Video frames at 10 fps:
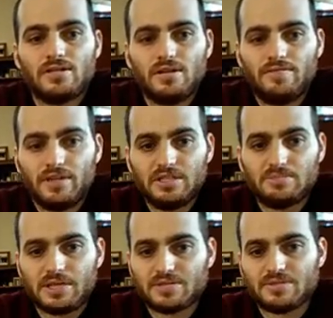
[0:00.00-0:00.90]
So the
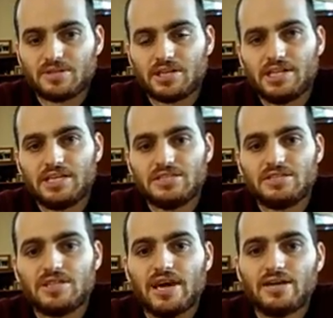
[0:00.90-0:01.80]
affected muscles are
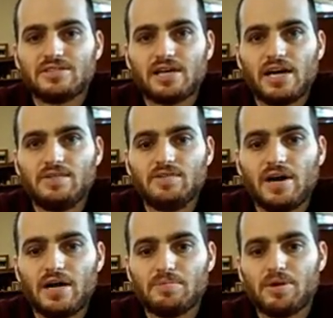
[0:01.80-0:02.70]
connected to the outside of
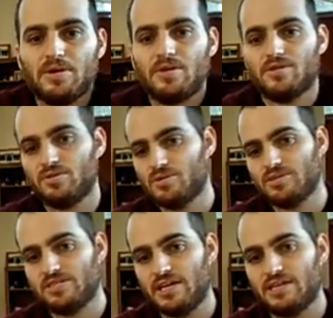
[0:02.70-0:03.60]
your elbow
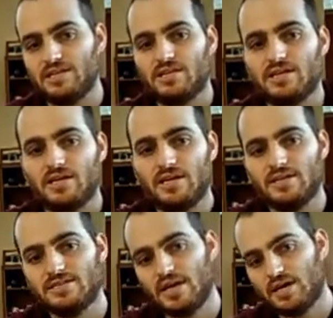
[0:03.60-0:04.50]
through this tendon
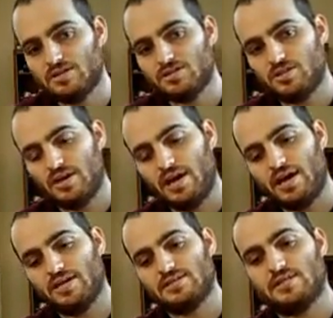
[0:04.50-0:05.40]
and down to your
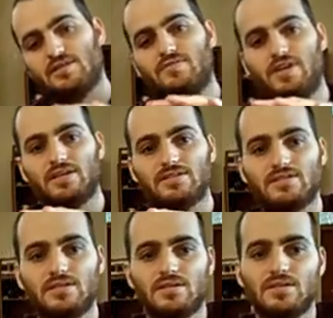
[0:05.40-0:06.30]
hands and
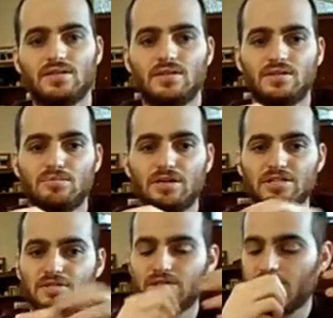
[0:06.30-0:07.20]
fingers. The
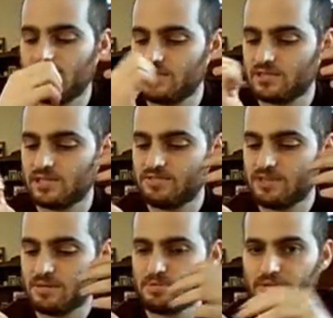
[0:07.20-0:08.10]
muscles allow you to
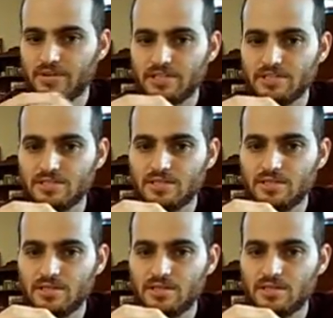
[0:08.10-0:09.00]
lift up your
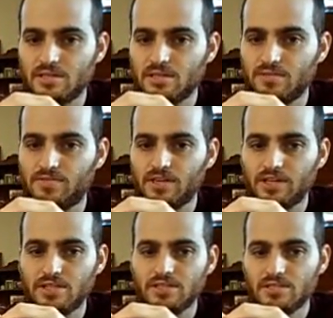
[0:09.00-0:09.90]
wrist, your
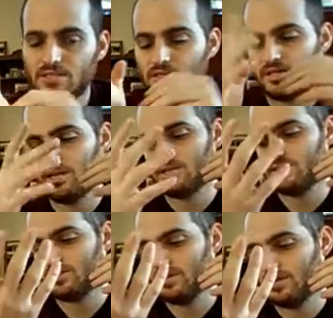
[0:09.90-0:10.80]
fingers,
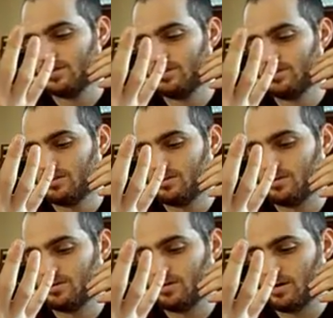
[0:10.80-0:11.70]
and to turn
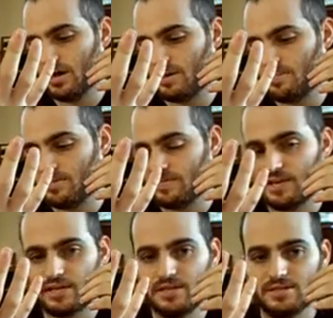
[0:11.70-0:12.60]
your arm
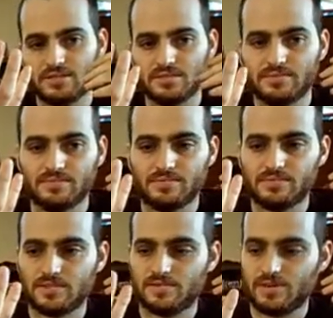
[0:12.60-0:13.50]
over like this,
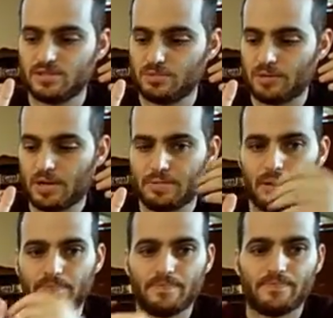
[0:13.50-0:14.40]
to face your
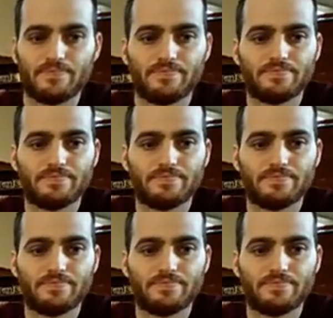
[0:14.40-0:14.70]
palm up.